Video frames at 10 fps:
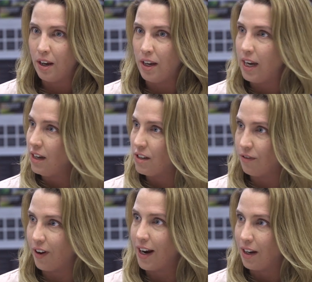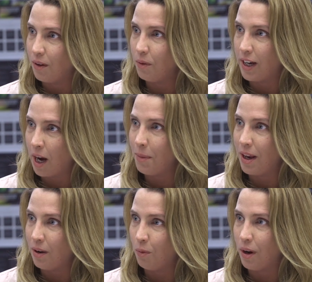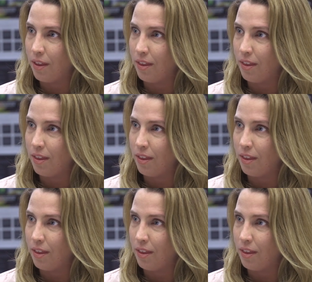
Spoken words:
needing to fight. We come in with,